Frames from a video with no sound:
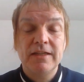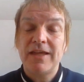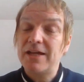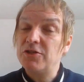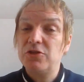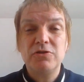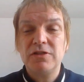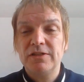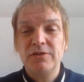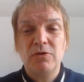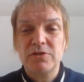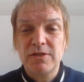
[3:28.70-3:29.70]
That's usually
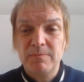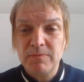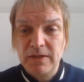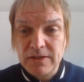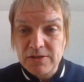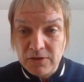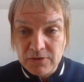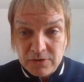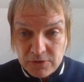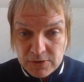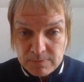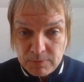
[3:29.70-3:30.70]
not something that's under
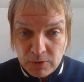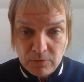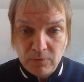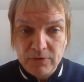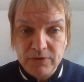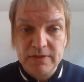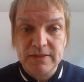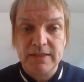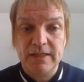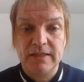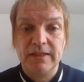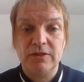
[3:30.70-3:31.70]
dispute with the
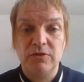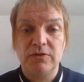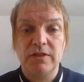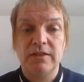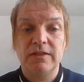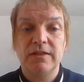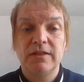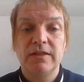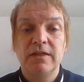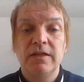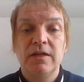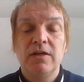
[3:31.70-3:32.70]
DLA unit.
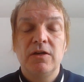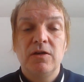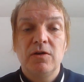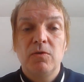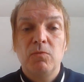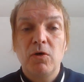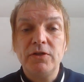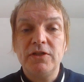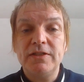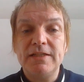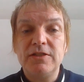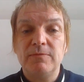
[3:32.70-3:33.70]
What you
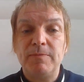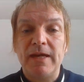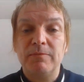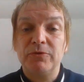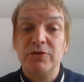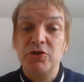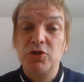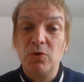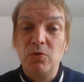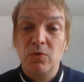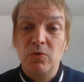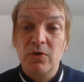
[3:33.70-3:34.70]
need to be able to
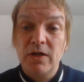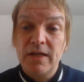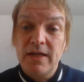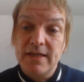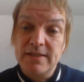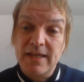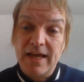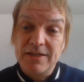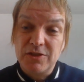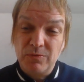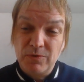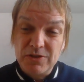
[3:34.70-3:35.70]
show is that
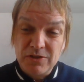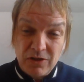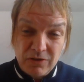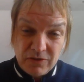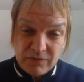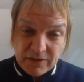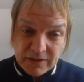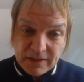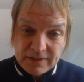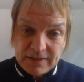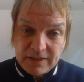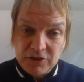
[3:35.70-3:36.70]
as a result of their
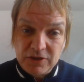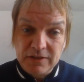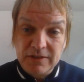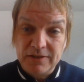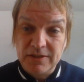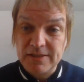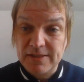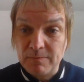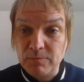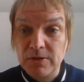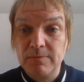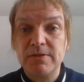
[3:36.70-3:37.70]
condition and the
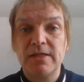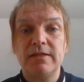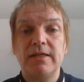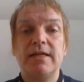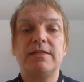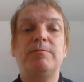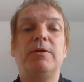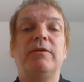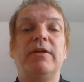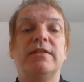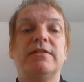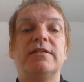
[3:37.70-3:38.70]
symptoms that they
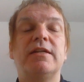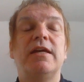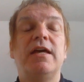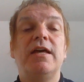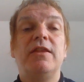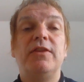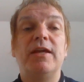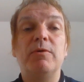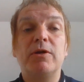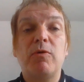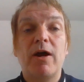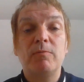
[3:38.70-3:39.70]
experience, they
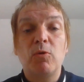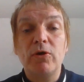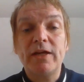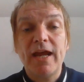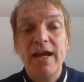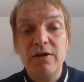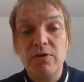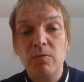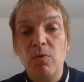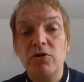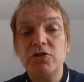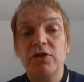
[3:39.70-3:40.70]
require more care or
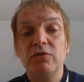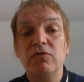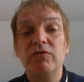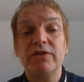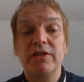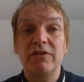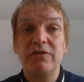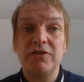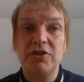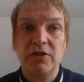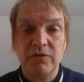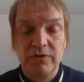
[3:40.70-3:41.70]
watching over than other
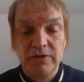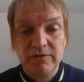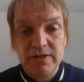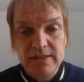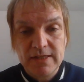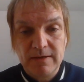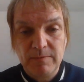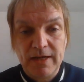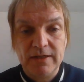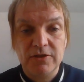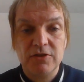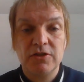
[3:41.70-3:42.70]
children of the same
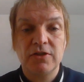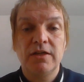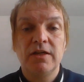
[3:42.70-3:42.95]
age.